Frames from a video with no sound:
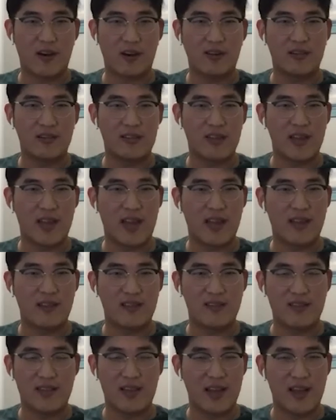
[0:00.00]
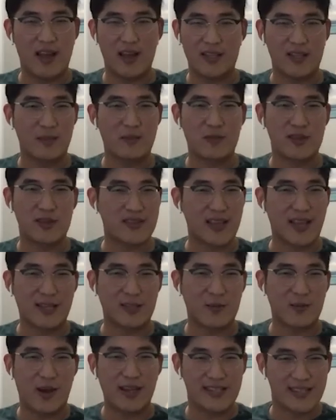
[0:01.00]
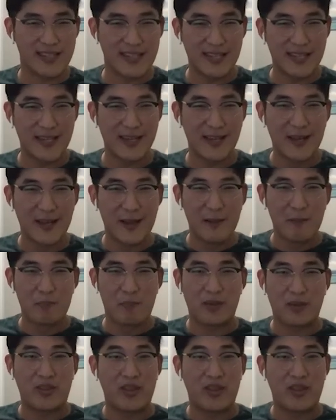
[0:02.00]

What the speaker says: based on assumptions XYZ,